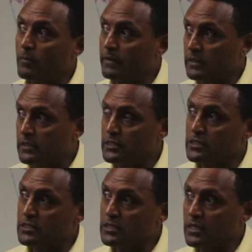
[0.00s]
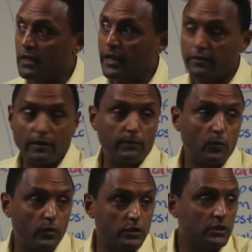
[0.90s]
But these are like something
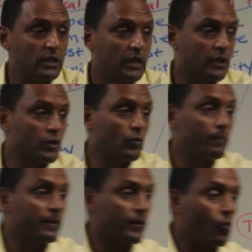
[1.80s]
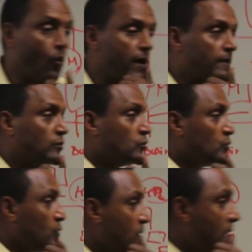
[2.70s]
which you will be required to